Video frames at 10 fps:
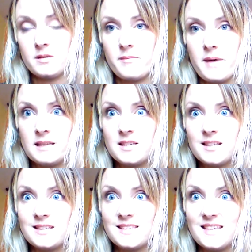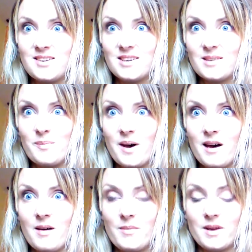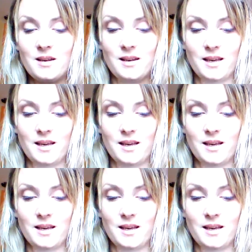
some magical secret compartment,